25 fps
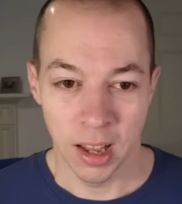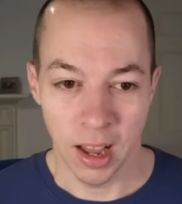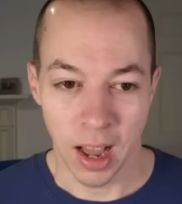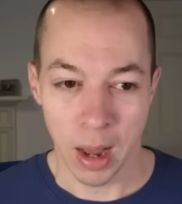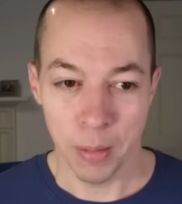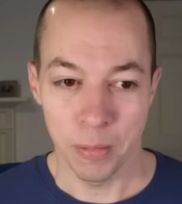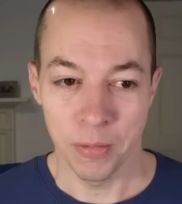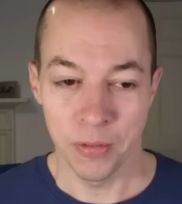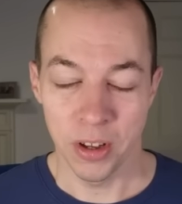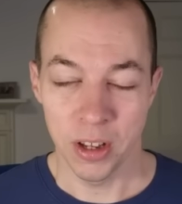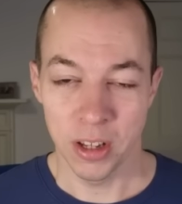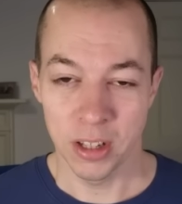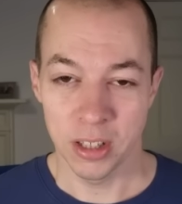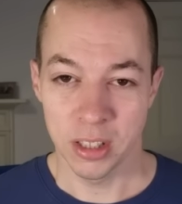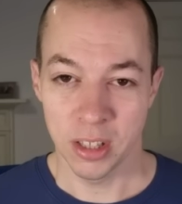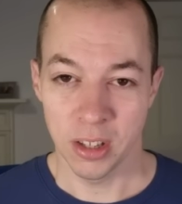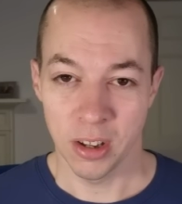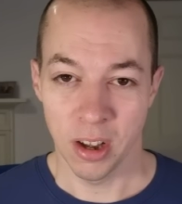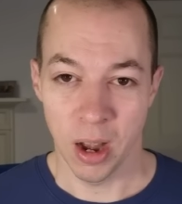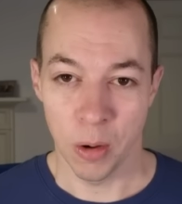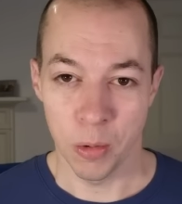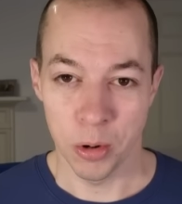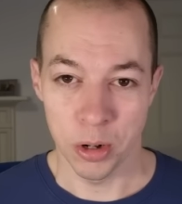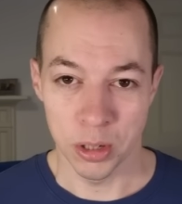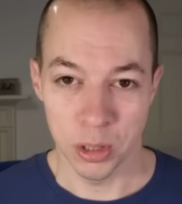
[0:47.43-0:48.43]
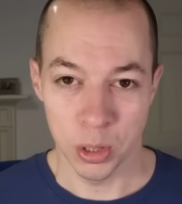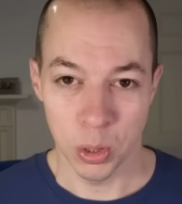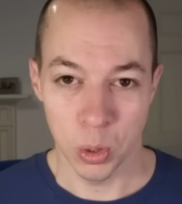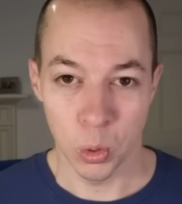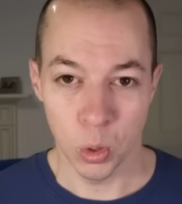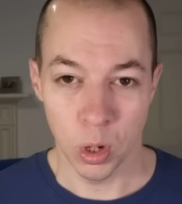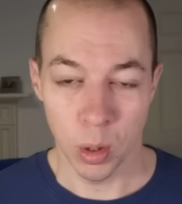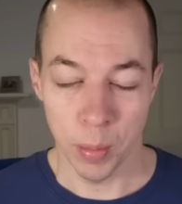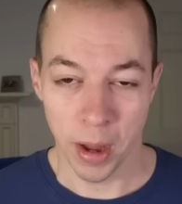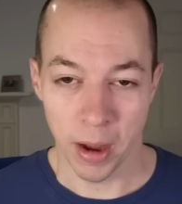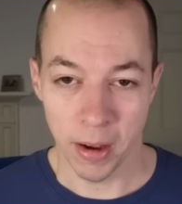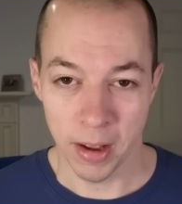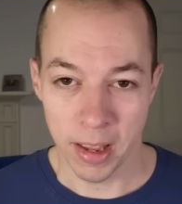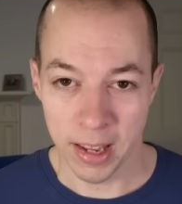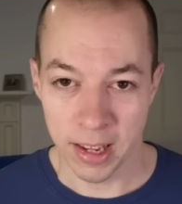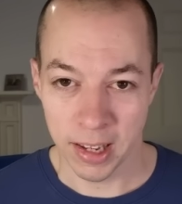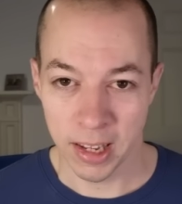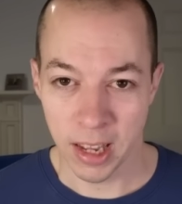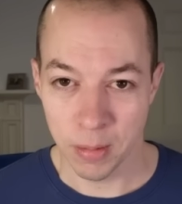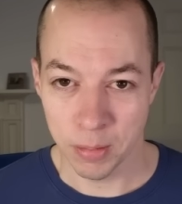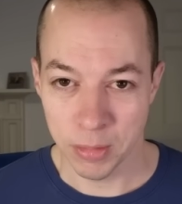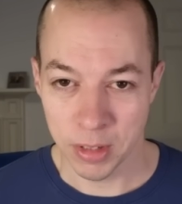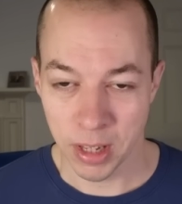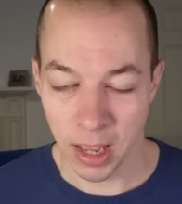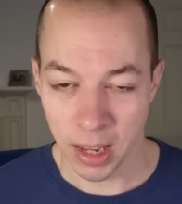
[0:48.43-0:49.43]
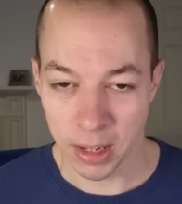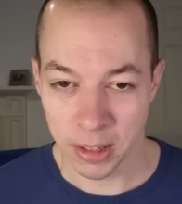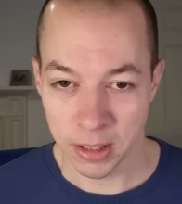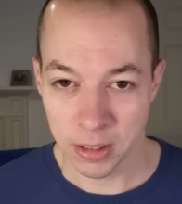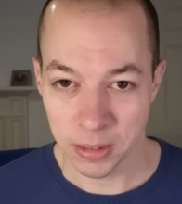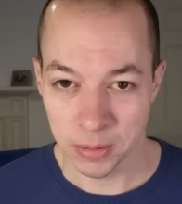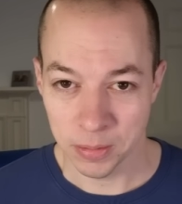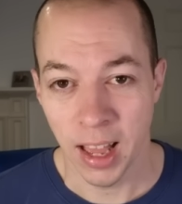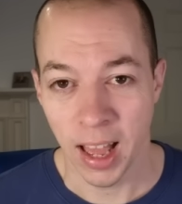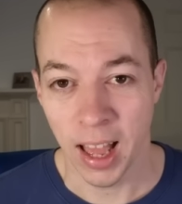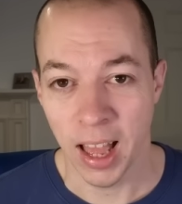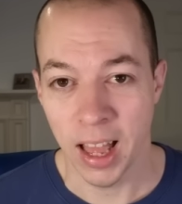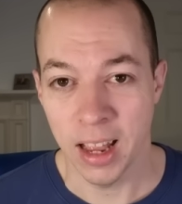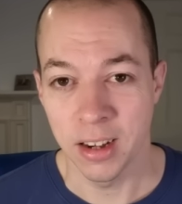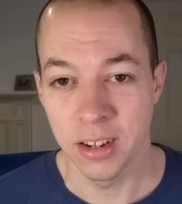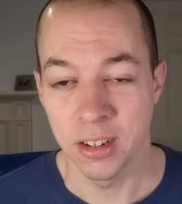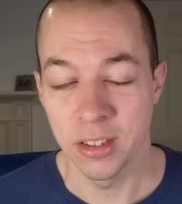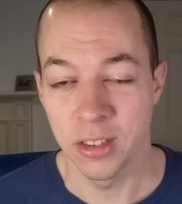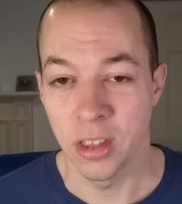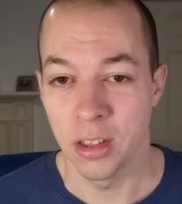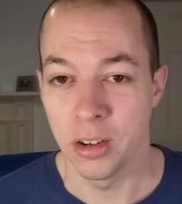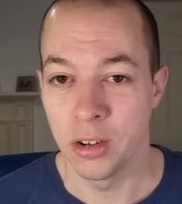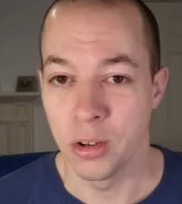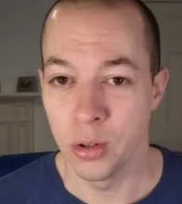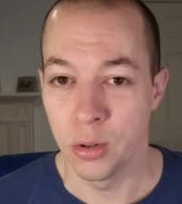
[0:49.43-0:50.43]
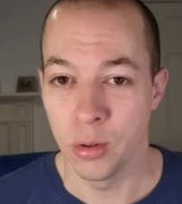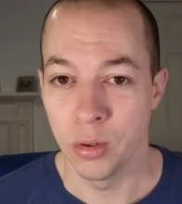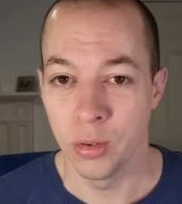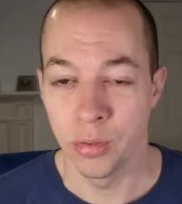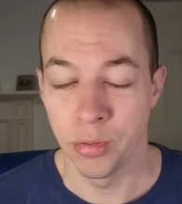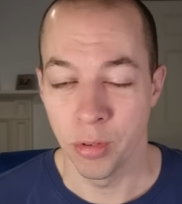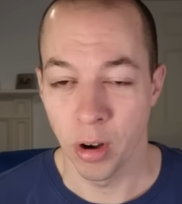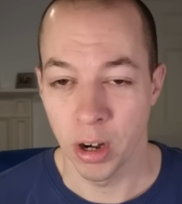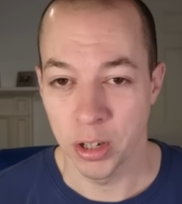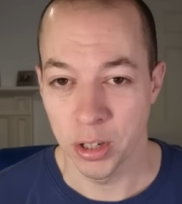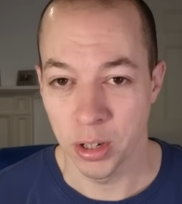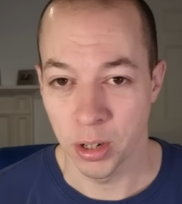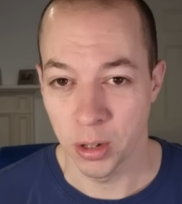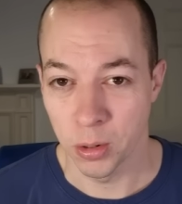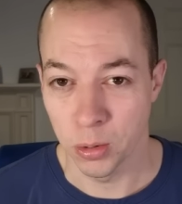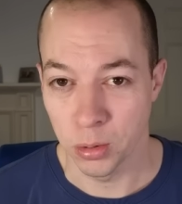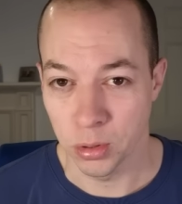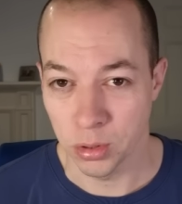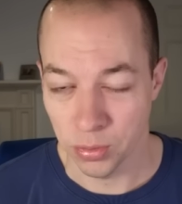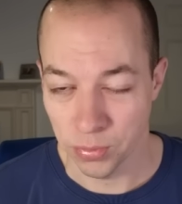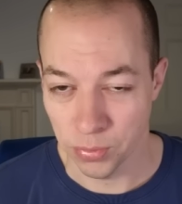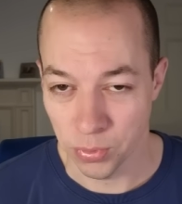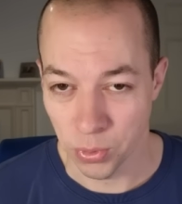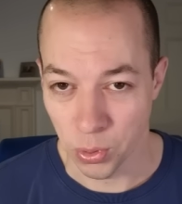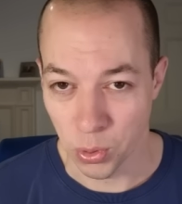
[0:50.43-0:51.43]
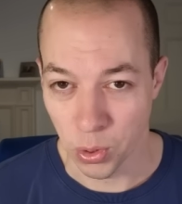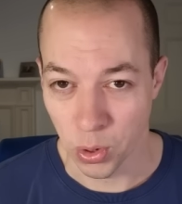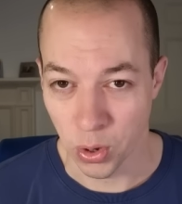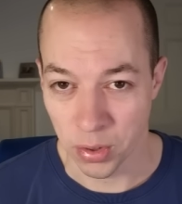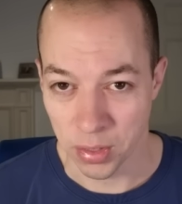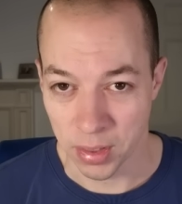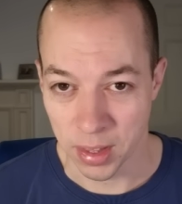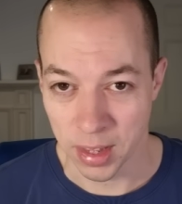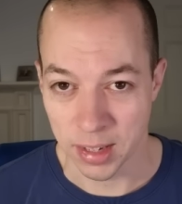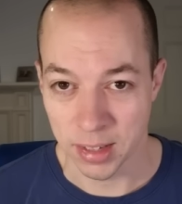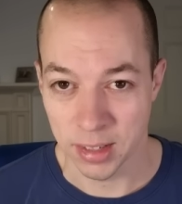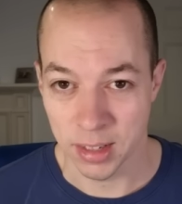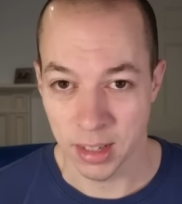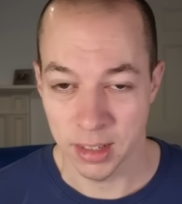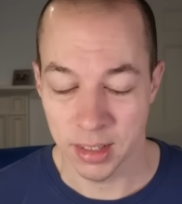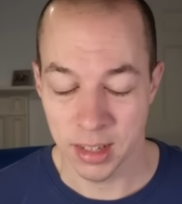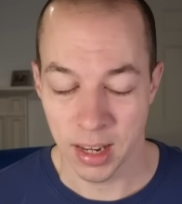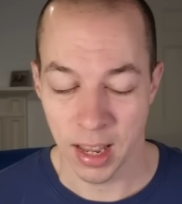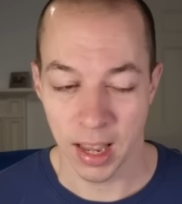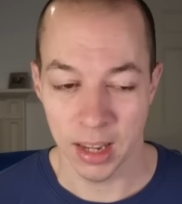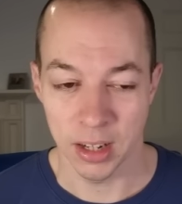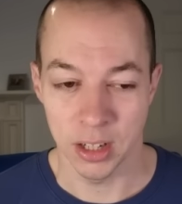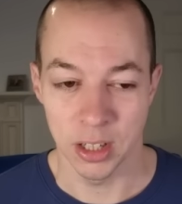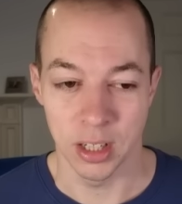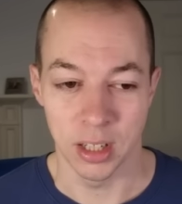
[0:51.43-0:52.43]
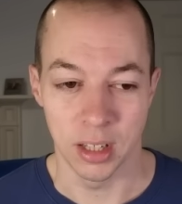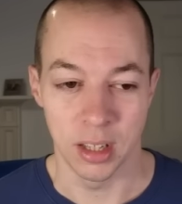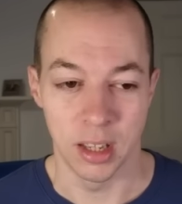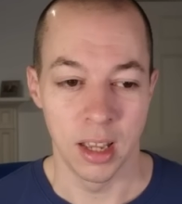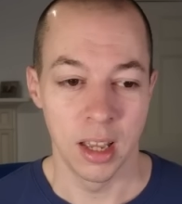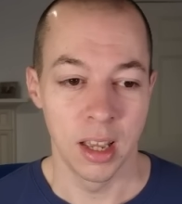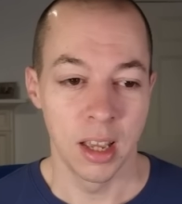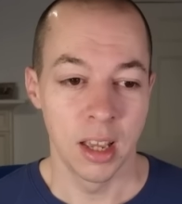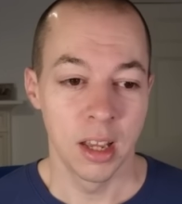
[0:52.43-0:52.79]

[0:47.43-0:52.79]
Up first, I want to talk about income tax and the new thresholds for this tax year.